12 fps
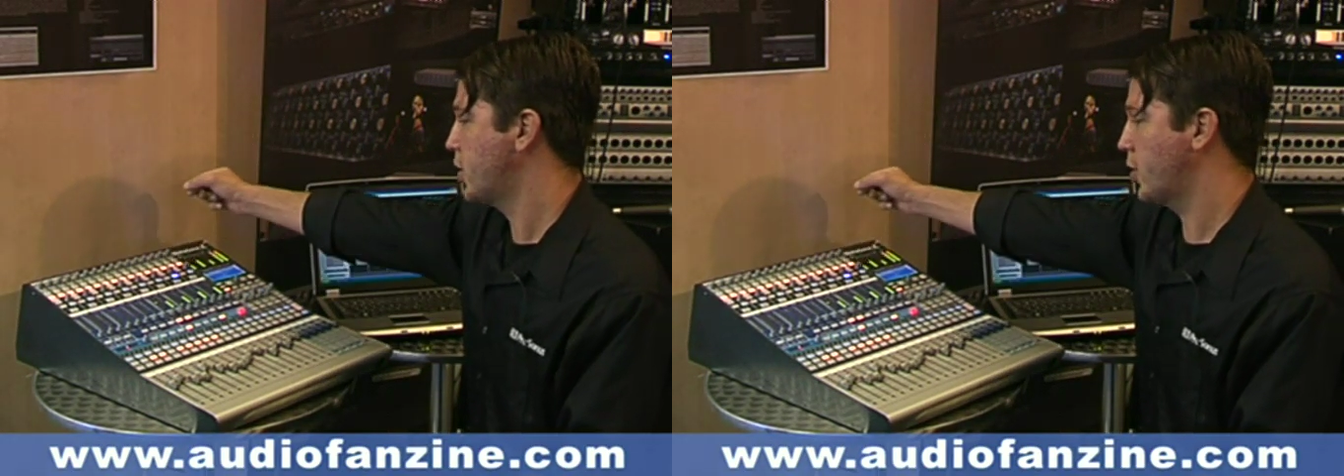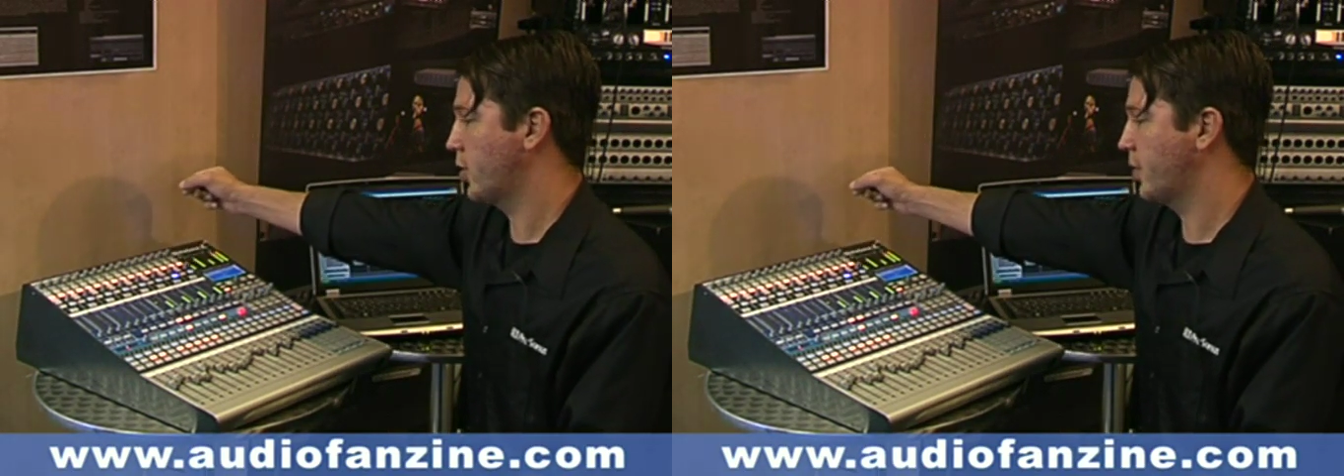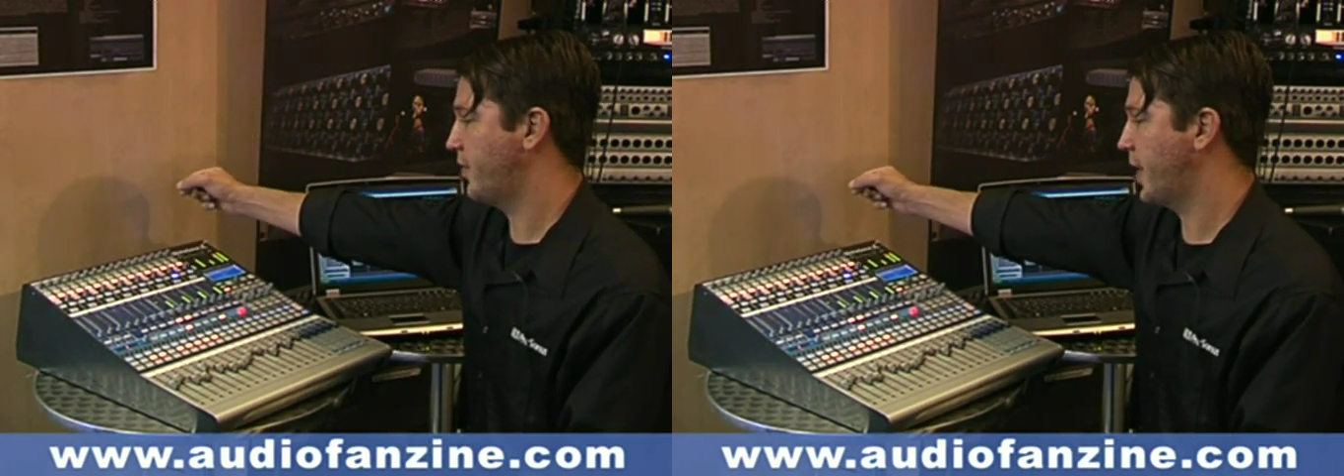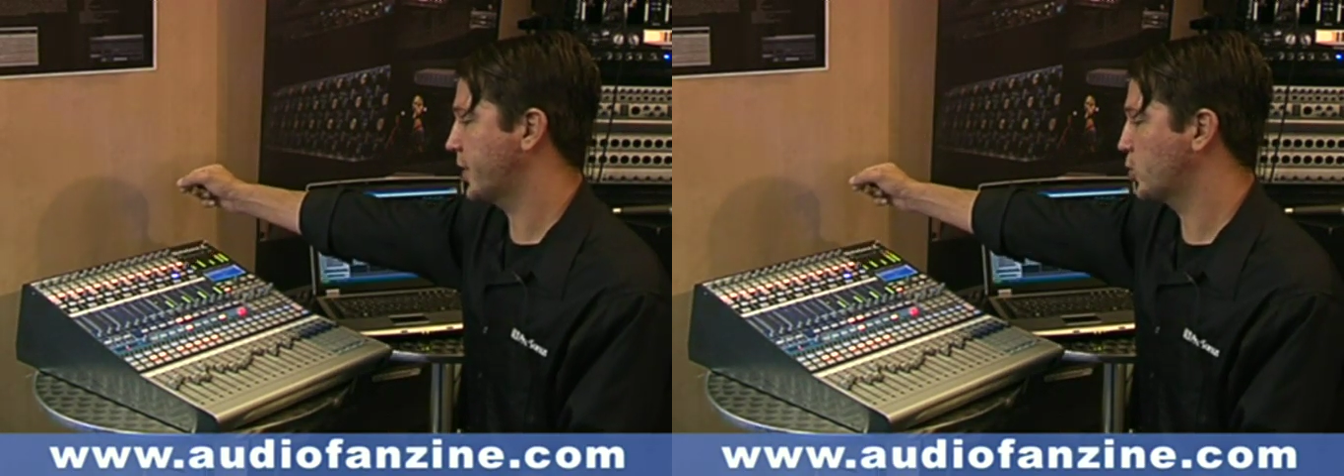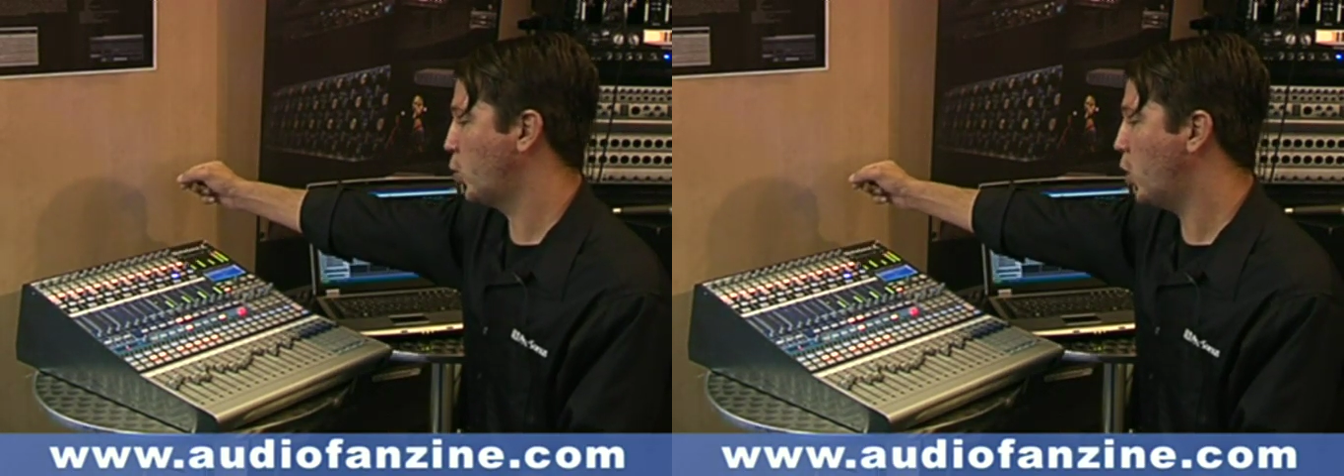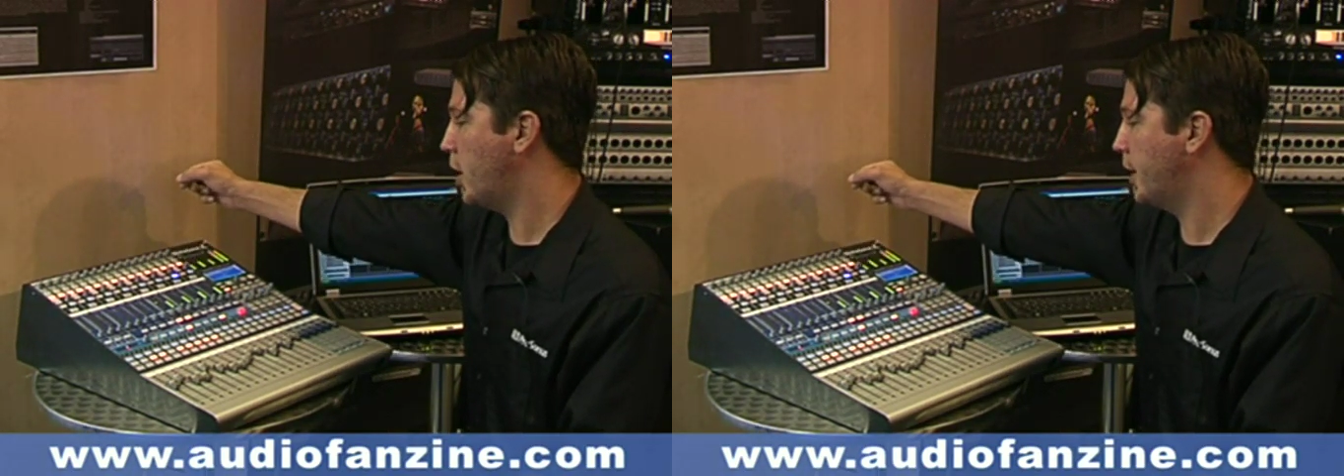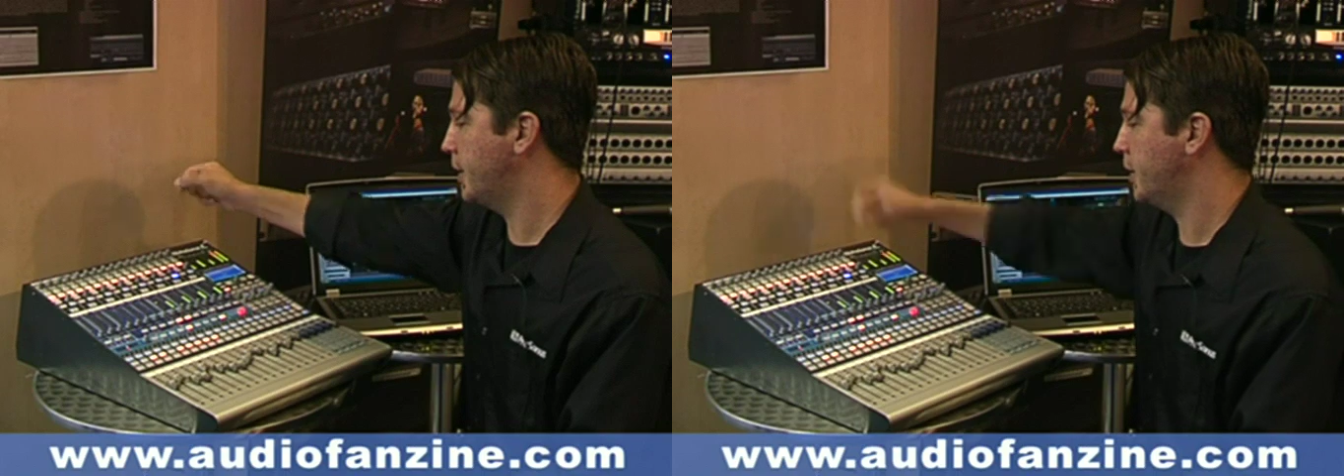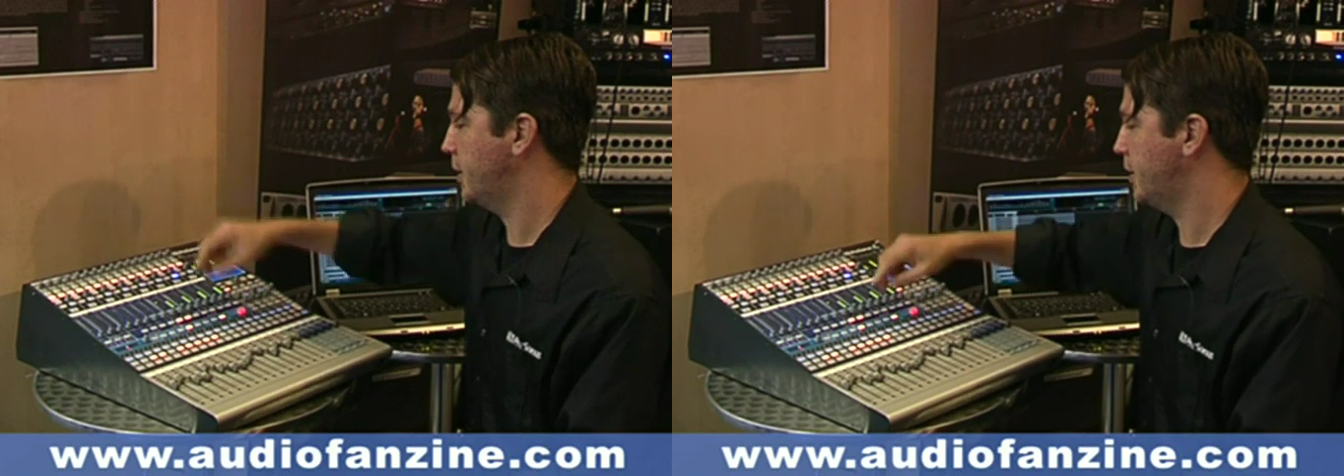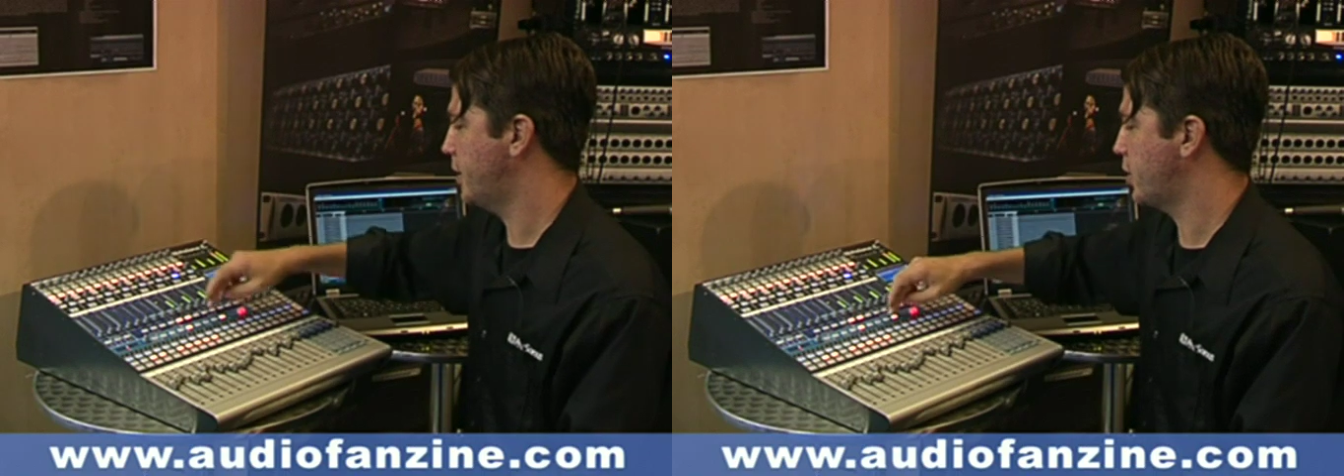your effects 1,
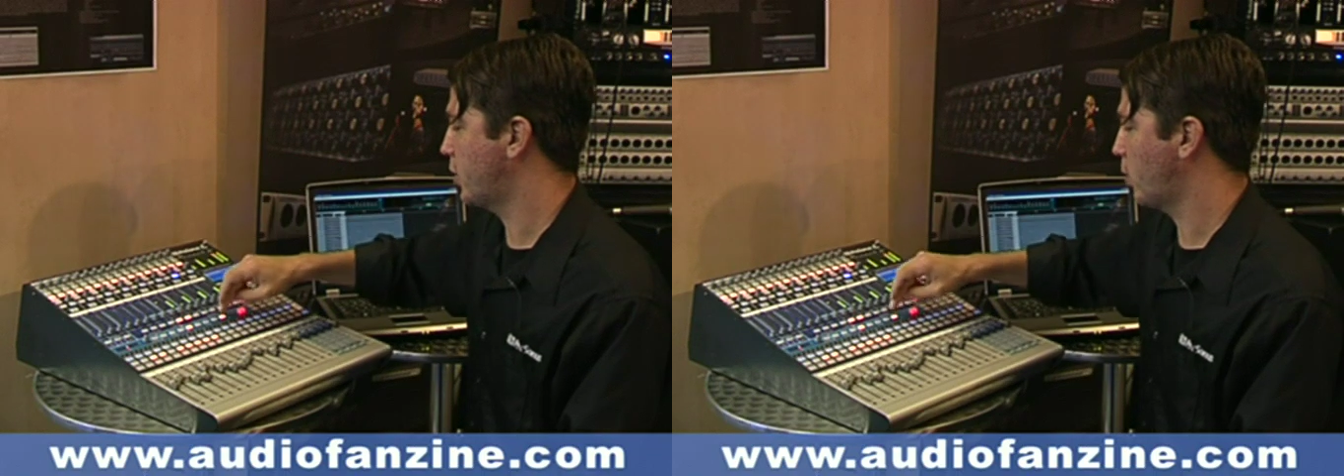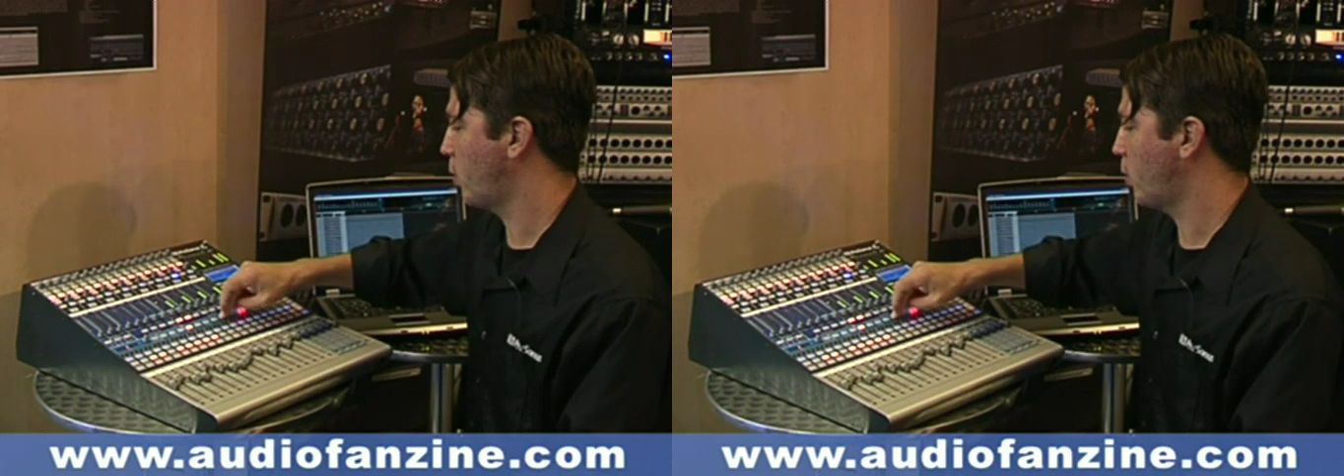then you can